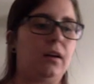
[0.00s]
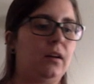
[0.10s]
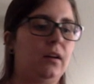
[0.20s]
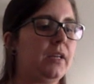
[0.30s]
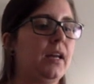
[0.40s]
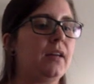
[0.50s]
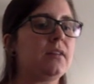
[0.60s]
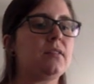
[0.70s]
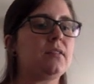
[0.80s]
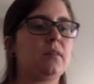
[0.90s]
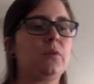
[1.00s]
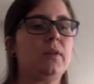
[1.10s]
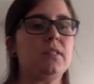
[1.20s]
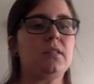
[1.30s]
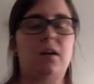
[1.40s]
Next, I'm
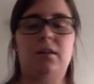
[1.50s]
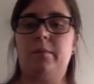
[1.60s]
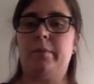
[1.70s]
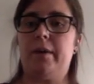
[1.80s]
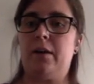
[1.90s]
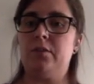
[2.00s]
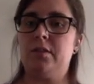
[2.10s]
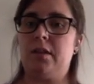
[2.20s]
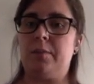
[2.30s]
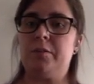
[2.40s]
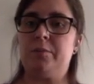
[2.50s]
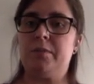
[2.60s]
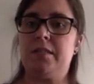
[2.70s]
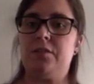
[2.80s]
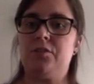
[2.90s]
going to talk about
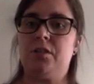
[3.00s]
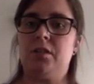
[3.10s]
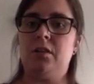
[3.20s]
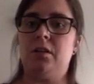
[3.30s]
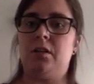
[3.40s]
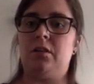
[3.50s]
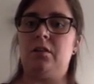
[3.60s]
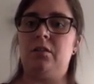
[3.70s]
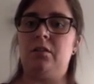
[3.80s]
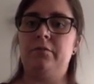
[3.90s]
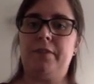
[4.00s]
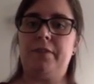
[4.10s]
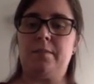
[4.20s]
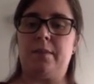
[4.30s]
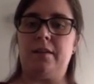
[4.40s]
optimization of
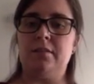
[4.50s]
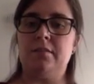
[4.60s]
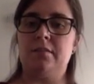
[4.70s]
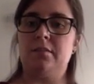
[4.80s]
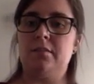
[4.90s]
face masks.